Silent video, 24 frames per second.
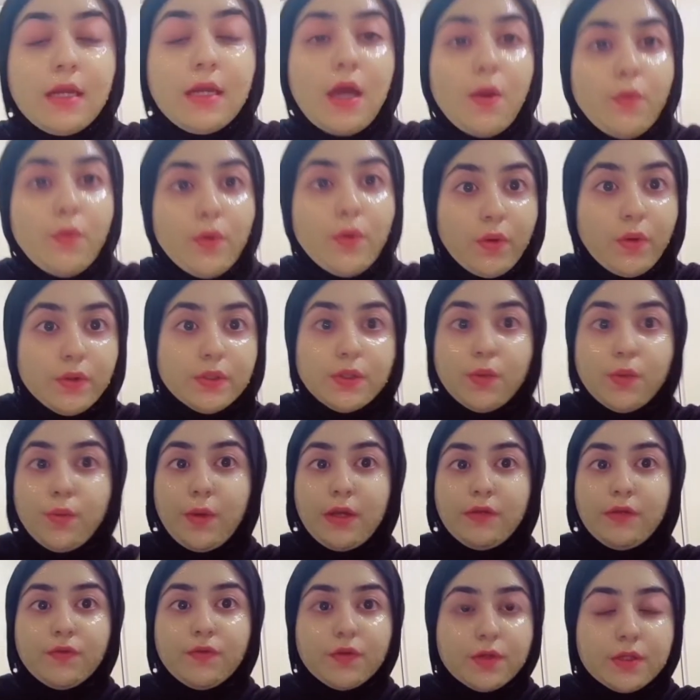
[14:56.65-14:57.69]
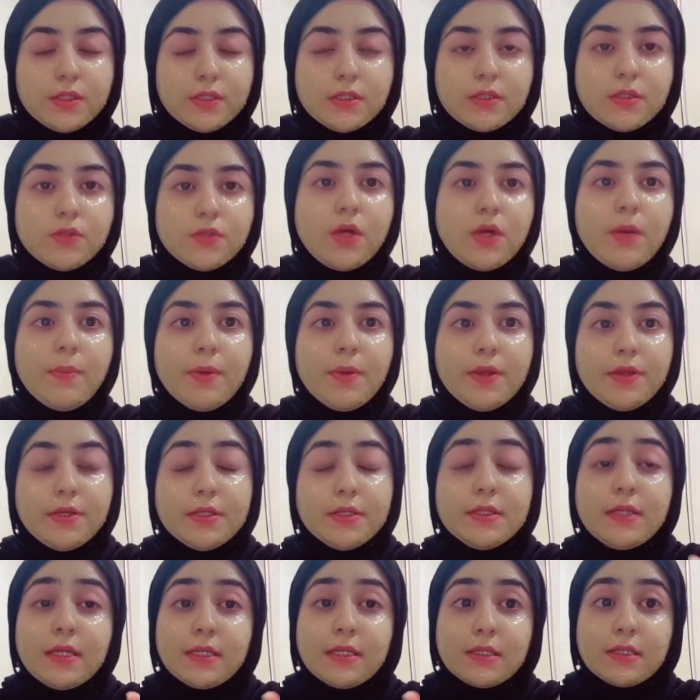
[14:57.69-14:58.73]
would also wait for this to dry, but
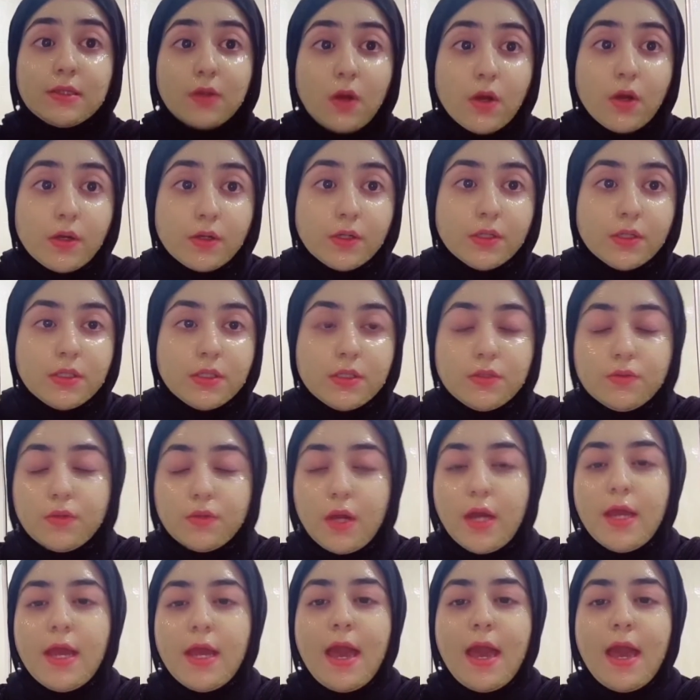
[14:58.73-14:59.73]
this takes longer to dry,